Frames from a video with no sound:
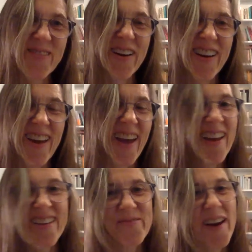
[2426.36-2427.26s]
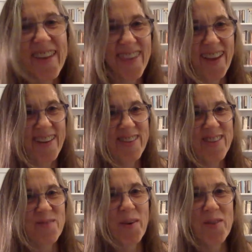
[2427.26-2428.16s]
want to add my thanks
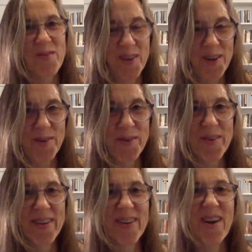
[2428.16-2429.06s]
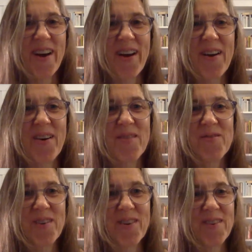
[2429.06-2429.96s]
to both of you uh,
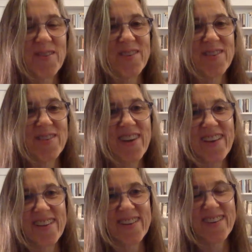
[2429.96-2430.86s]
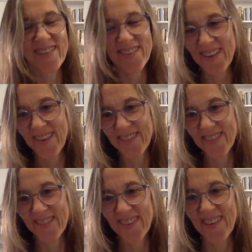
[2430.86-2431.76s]
for, for taking the, you know,
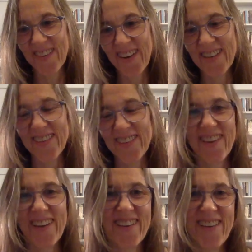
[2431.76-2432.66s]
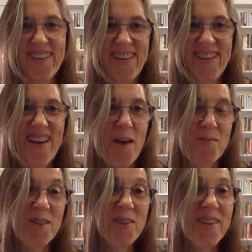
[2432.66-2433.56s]
the great uh,
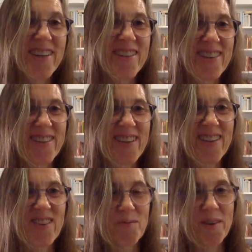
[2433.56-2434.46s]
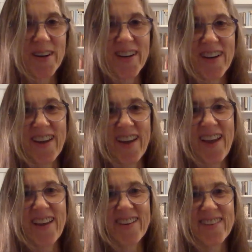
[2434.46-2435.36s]
opportunity to look at this work
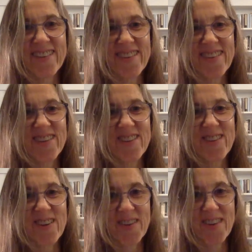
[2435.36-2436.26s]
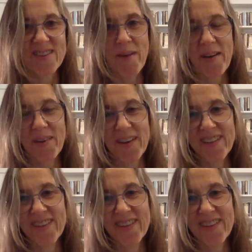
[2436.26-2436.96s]
and to talk with us about it.